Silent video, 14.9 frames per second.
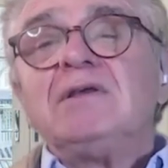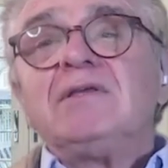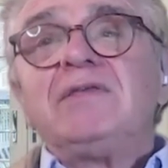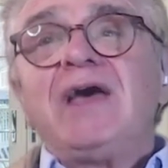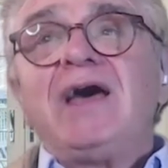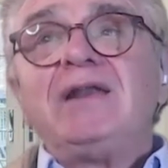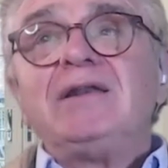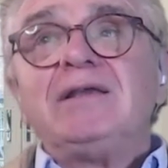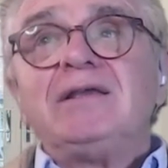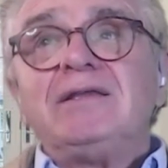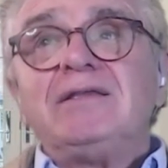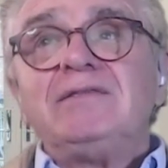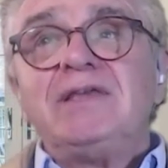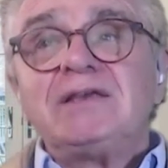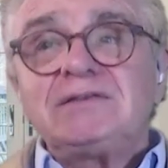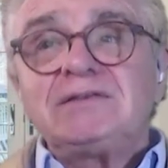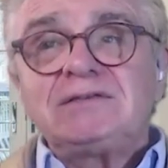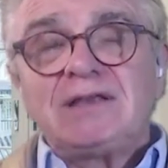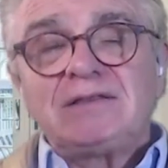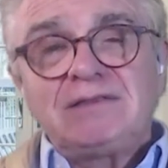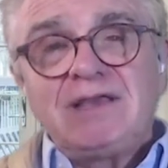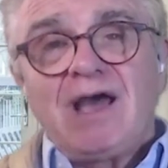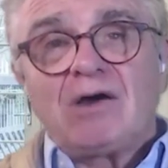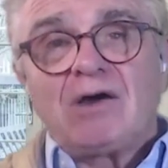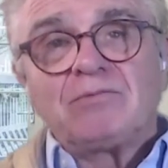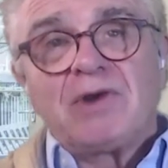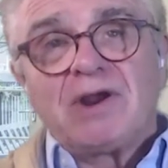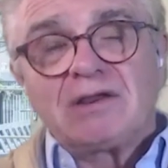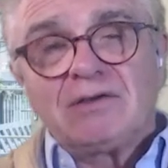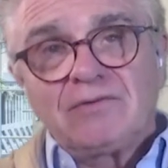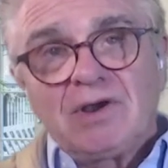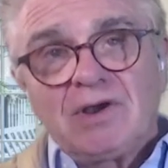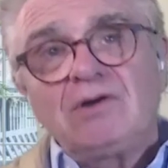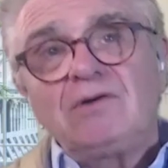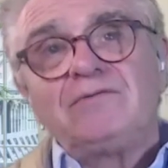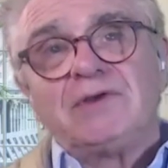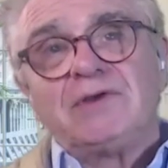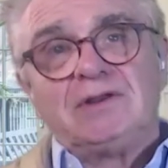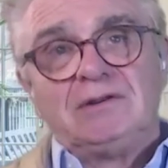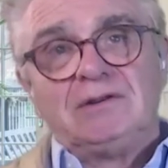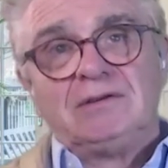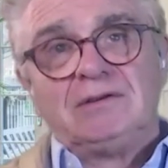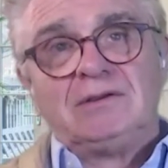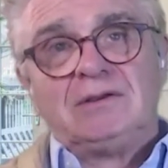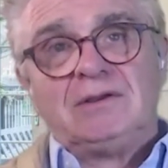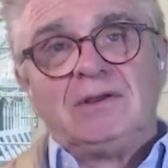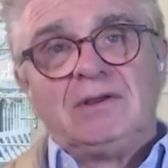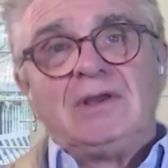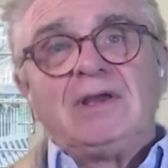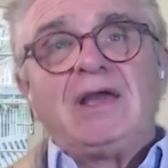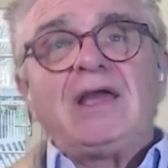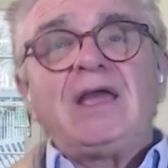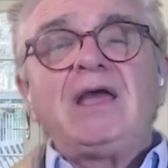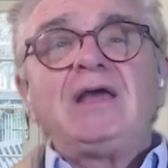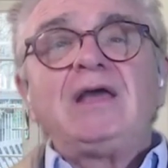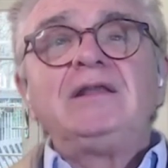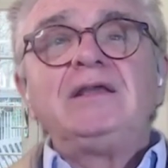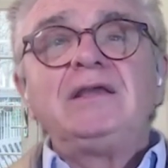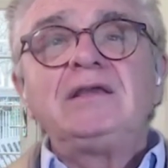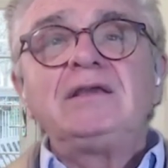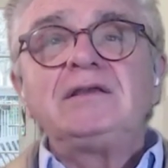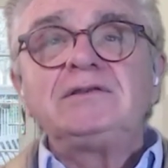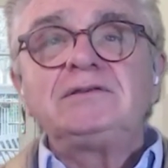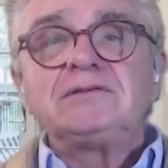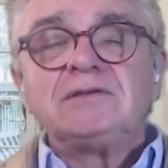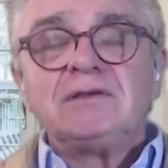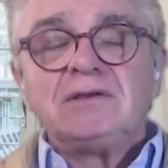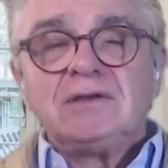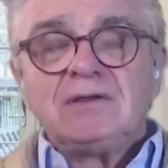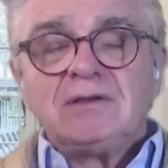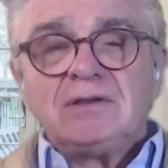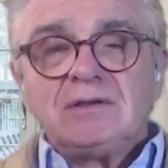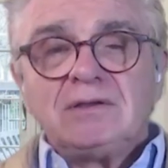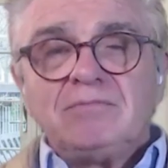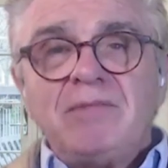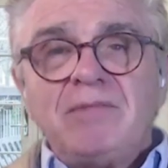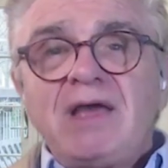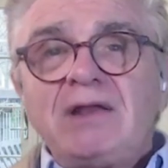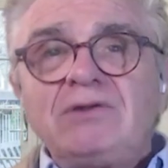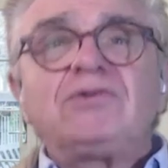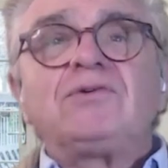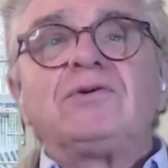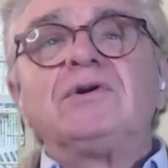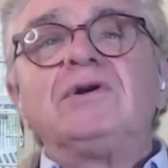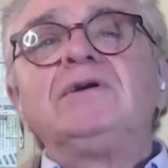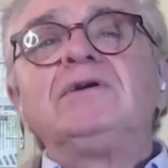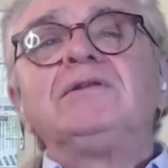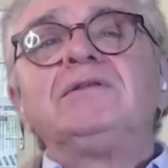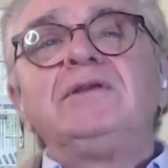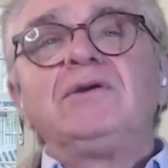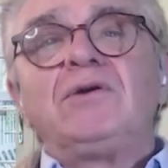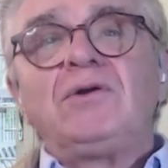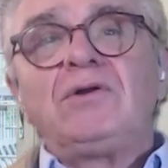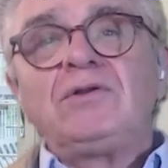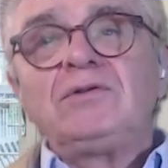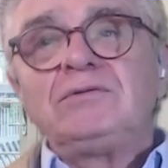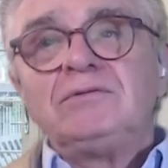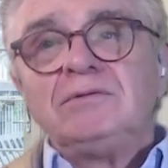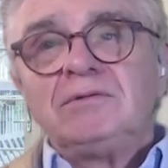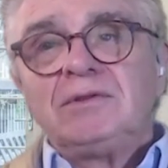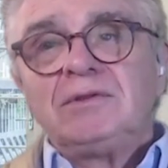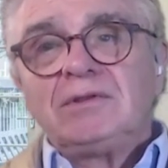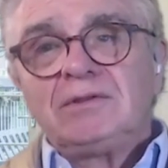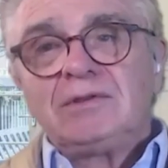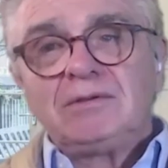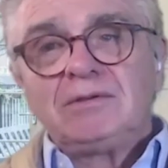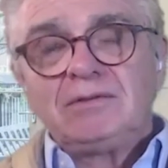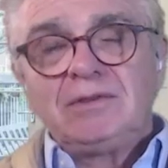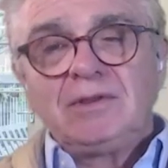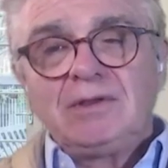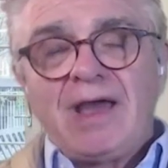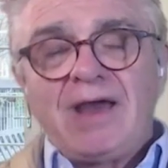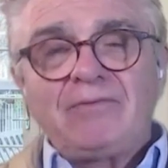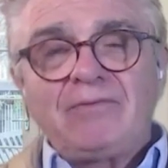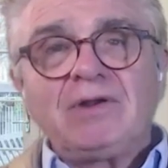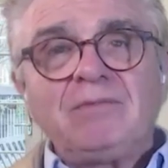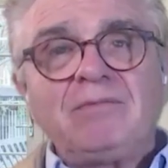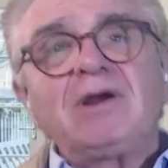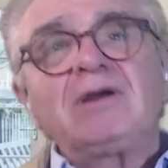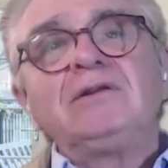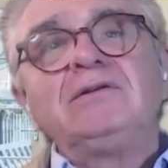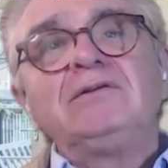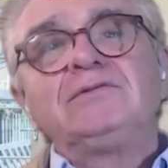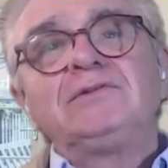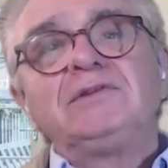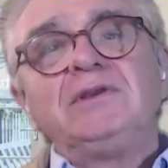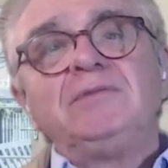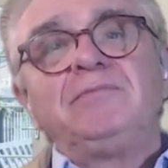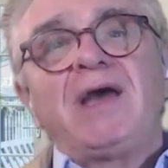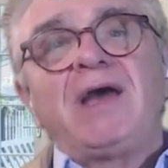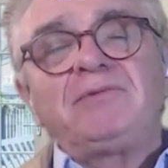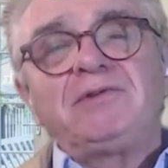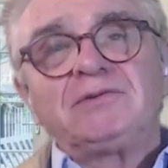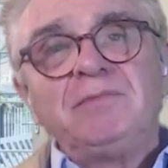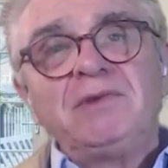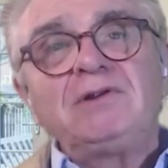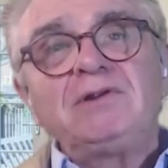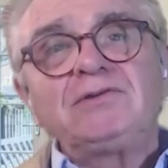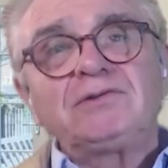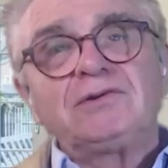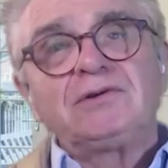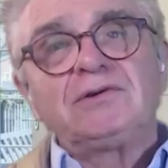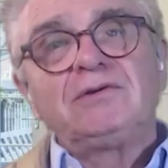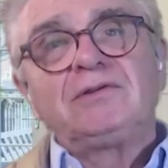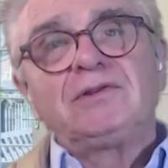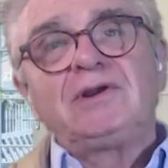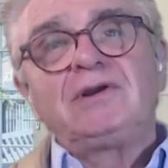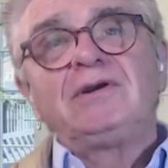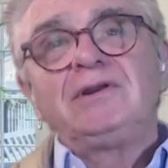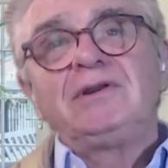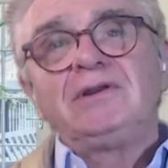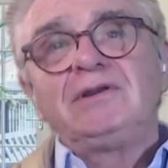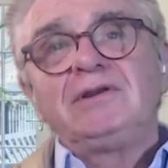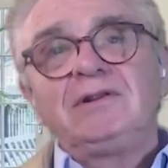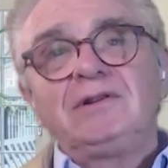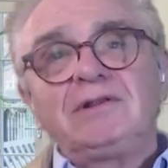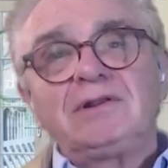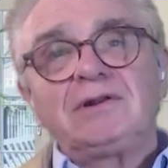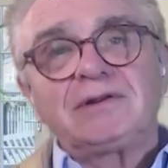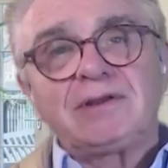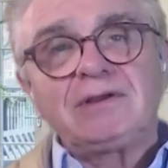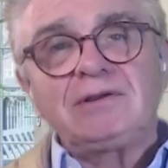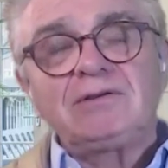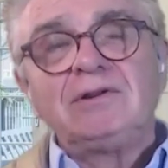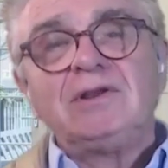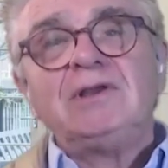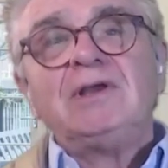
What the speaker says: that this is at the outbreak of COVID, and his mentor, the African American who's the Baptist minister there in the little town,